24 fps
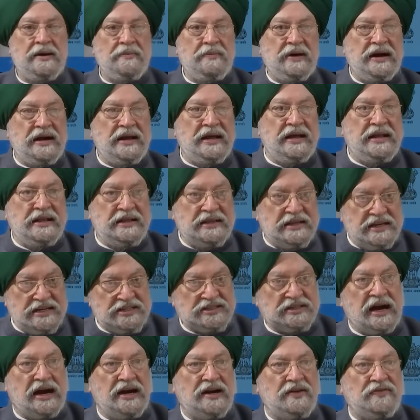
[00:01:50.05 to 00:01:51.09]
But in this
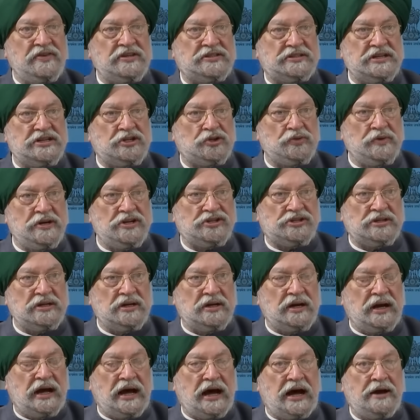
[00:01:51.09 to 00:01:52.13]
kind of a situation,
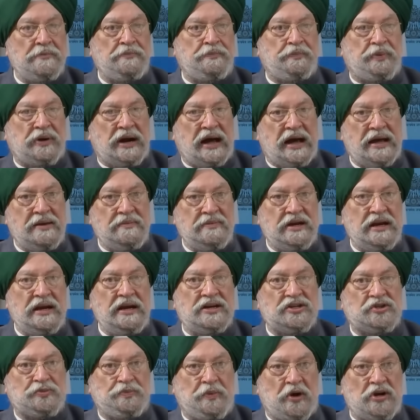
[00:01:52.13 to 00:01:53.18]
our primary
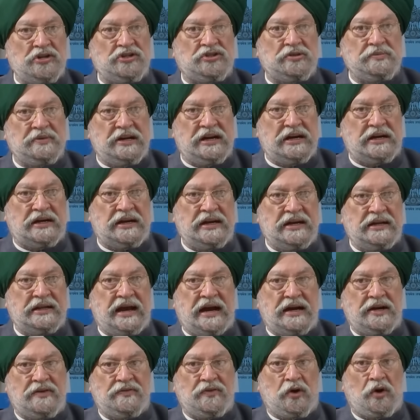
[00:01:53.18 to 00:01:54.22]
responsibility and
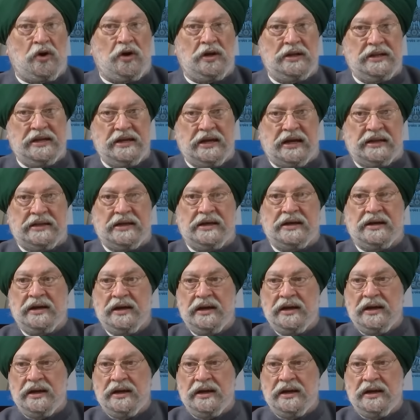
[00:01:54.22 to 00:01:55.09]
that of all the other